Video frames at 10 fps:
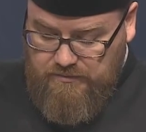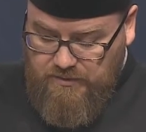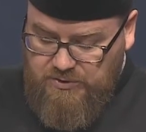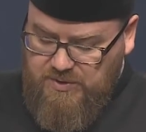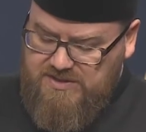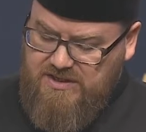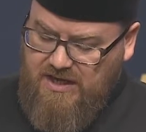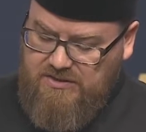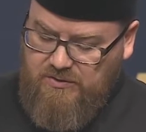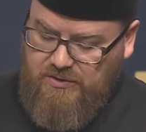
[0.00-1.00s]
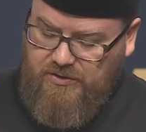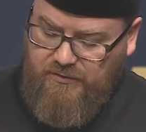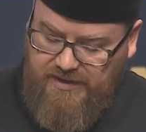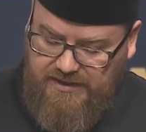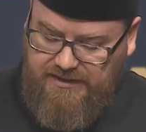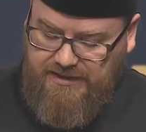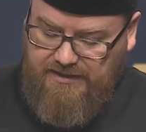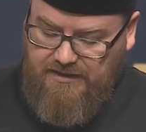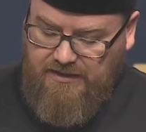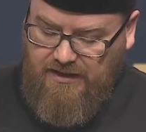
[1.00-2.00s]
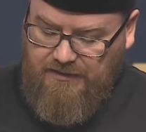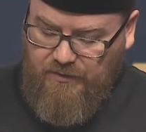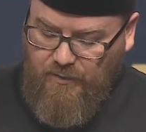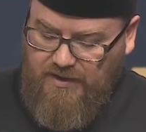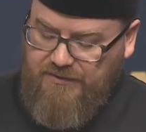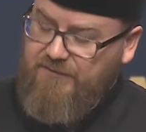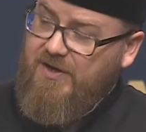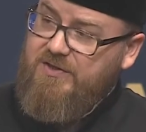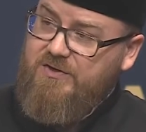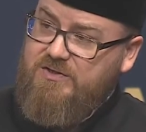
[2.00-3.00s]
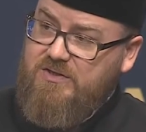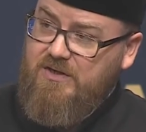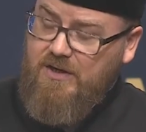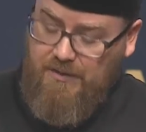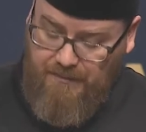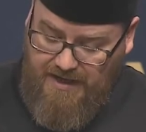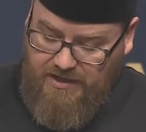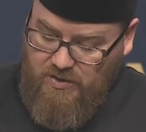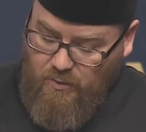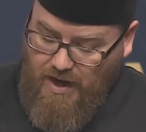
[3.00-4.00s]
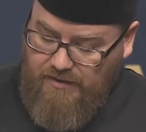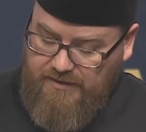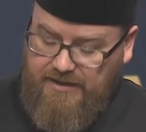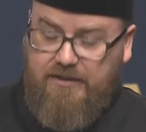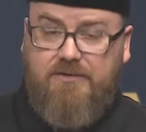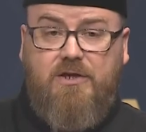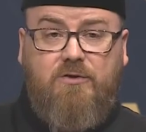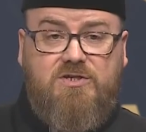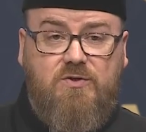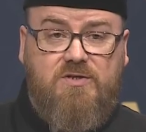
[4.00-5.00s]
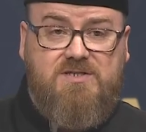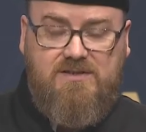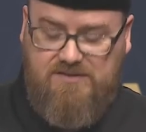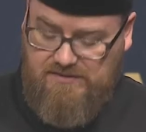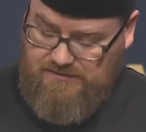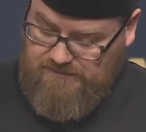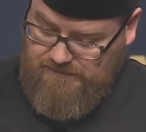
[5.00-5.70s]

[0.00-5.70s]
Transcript: which was not to look greedily on the wealth of others by acquiring their resources.